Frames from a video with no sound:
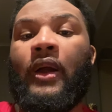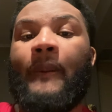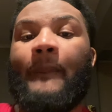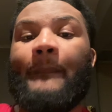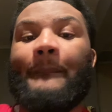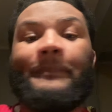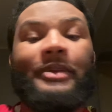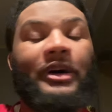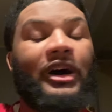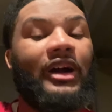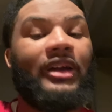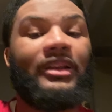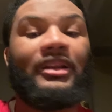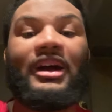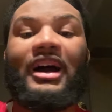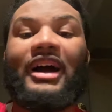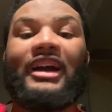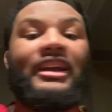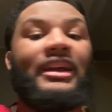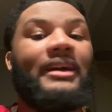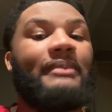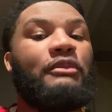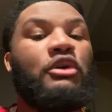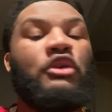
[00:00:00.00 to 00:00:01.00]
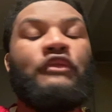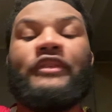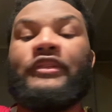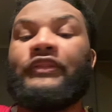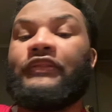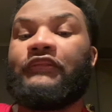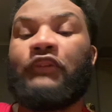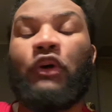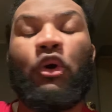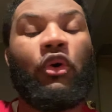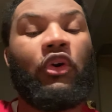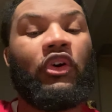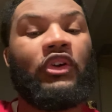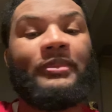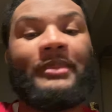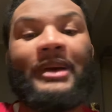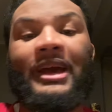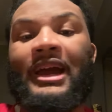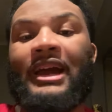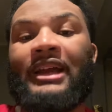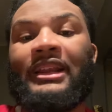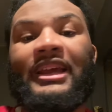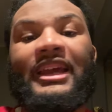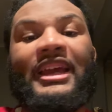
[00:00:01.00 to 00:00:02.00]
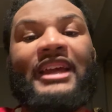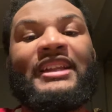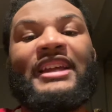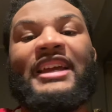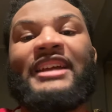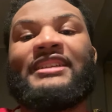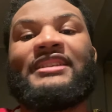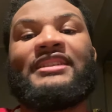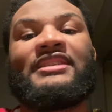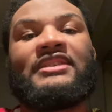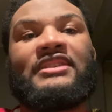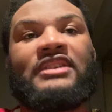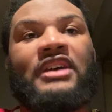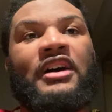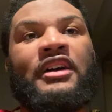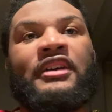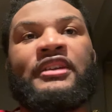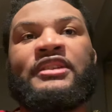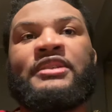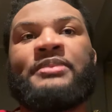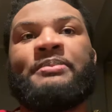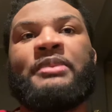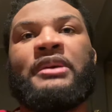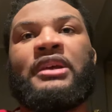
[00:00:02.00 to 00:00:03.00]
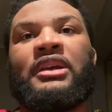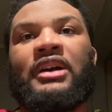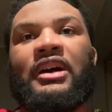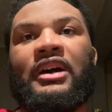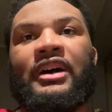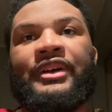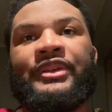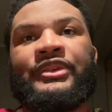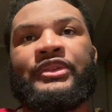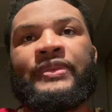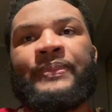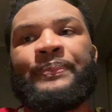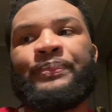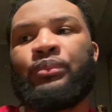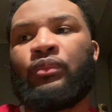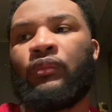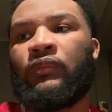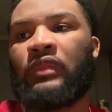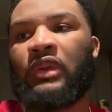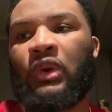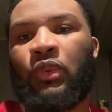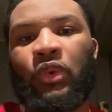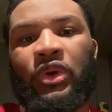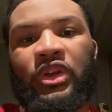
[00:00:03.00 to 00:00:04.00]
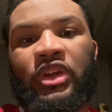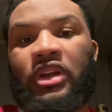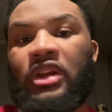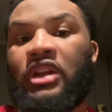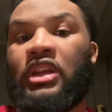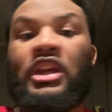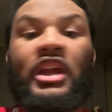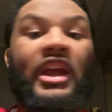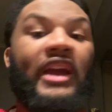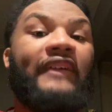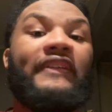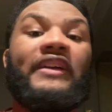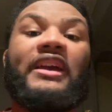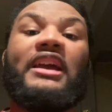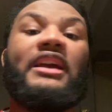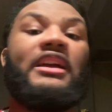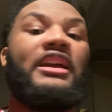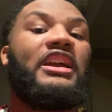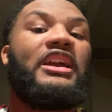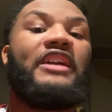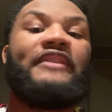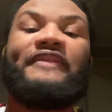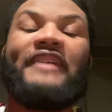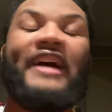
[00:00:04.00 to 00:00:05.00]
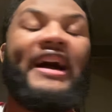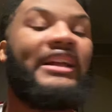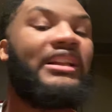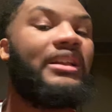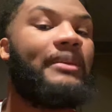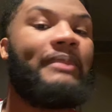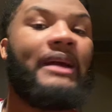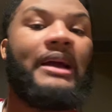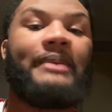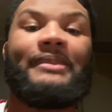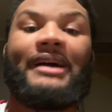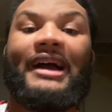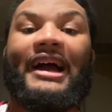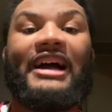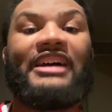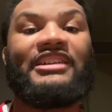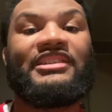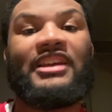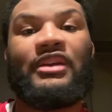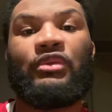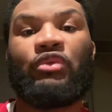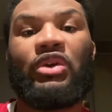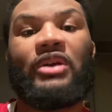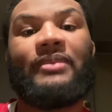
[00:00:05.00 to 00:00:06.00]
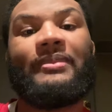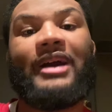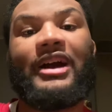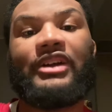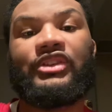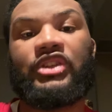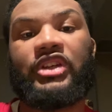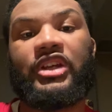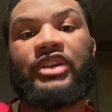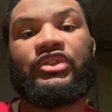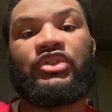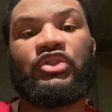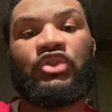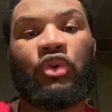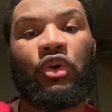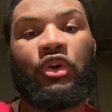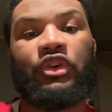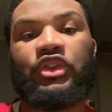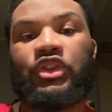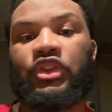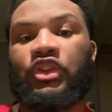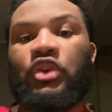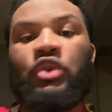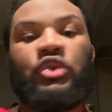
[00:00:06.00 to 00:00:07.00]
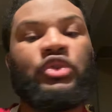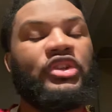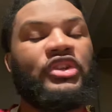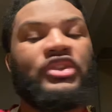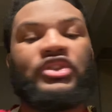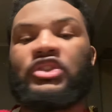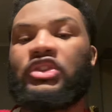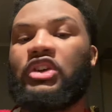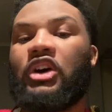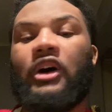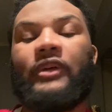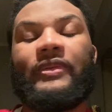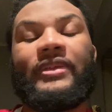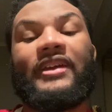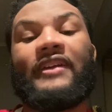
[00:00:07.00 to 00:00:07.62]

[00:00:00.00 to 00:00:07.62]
But moving forward, man, it sucks because if Alabama has a rematch against Georgia, you just saw the